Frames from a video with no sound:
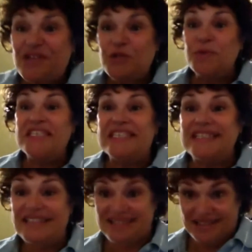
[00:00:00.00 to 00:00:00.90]
the
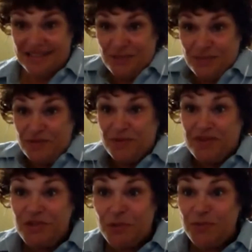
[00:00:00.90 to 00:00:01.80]
shortest distance
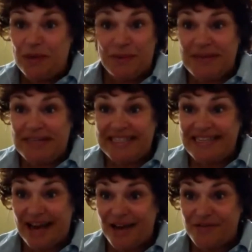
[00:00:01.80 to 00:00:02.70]
between two people is
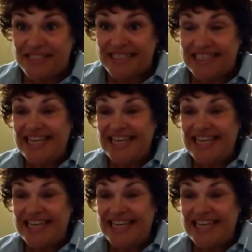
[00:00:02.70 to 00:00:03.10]
laughter.